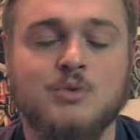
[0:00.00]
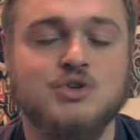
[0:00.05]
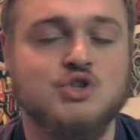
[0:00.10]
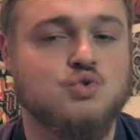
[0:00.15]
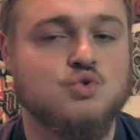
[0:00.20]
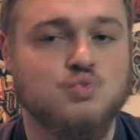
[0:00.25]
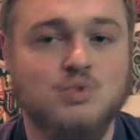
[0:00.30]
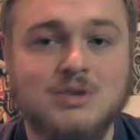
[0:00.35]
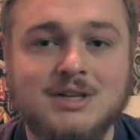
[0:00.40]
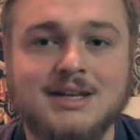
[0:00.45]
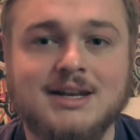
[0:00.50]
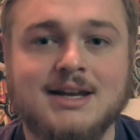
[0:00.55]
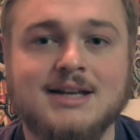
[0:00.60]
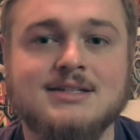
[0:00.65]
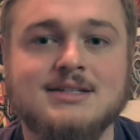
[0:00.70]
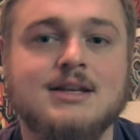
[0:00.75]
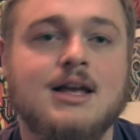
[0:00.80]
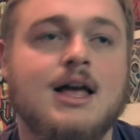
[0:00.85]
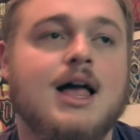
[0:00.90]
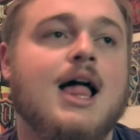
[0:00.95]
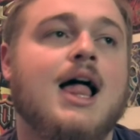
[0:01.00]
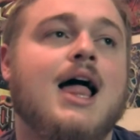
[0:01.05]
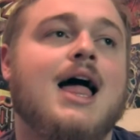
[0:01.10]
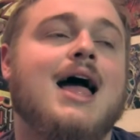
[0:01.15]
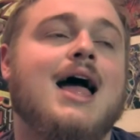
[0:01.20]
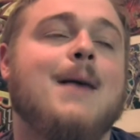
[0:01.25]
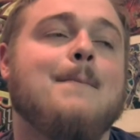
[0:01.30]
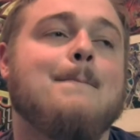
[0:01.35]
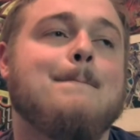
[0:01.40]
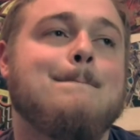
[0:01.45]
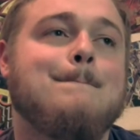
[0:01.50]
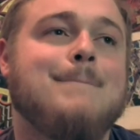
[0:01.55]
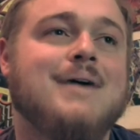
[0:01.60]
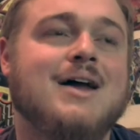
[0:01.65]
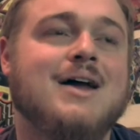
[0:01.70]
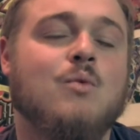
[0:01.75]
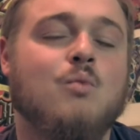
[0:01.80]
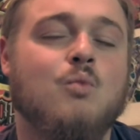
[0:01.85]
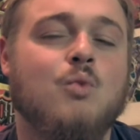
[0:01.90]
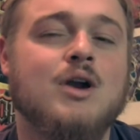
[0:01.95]
which is really nice.
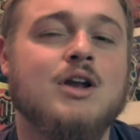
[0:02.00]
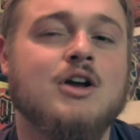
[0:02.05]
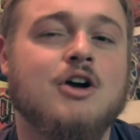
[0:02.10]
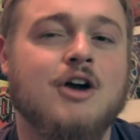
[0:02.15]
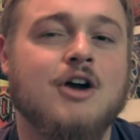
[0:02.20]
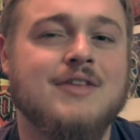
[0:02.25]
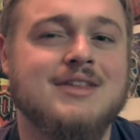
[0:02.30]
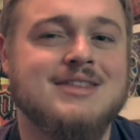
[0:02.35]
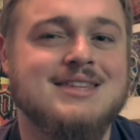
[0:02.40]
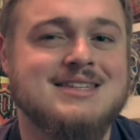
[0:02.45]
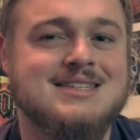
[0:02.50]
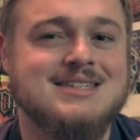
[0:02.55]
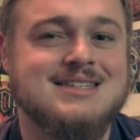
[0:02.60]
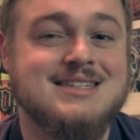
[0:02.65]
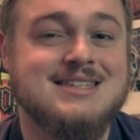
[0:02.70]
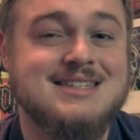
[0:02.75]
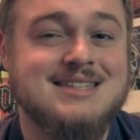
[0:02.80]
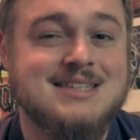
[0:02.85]
But one card that this